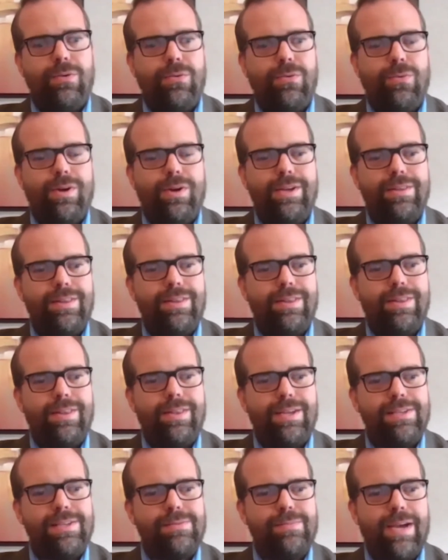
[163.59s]
One of the
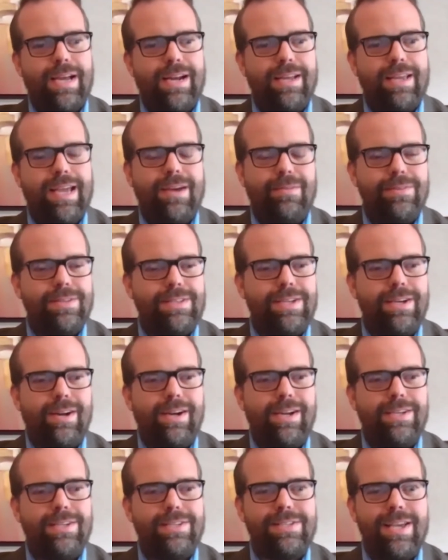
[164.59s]
things about a
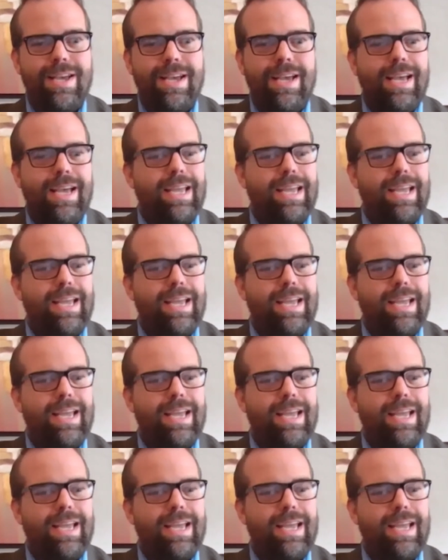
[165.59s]
cafeteria is